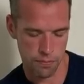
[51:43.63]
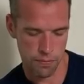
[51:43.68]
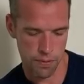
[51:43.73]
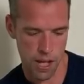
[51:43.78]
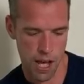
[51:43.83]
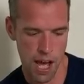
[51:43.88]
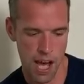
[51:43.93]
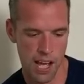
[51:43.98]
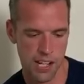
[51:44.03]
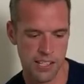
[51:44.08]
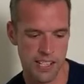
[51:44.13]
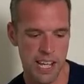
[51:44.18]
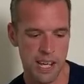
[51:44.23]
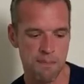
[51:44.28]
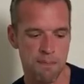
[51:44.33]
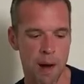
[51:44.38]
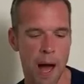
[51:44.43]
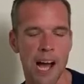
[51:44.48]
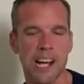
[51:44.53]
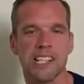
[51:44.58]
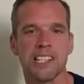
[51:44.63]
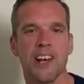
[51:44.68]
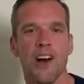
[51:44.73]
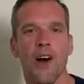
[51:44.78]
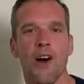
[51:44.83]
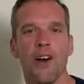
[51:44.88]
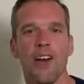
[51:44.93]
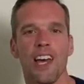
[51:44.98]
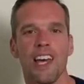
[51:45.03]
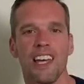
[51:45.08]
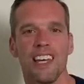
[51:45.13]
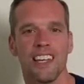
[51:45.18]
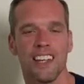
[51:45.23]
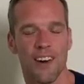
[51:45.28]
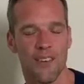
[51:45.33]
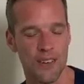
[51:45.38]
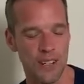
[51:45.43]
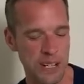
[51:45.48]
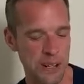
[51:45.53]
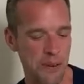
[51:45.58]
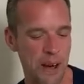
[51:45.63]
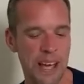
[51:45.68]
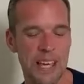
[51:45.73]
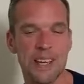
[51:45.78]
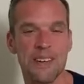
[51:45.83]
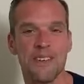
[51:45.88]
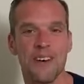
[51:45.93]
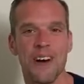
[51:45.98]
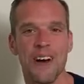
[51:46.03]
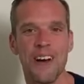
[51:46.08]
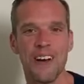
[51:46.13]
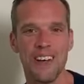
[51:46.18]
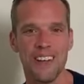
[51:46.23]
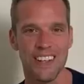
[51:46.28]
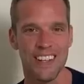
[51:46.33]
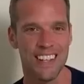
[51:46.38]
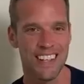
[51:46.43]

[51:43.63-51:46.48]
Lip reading: Deepak Sahi, I wondered where you were.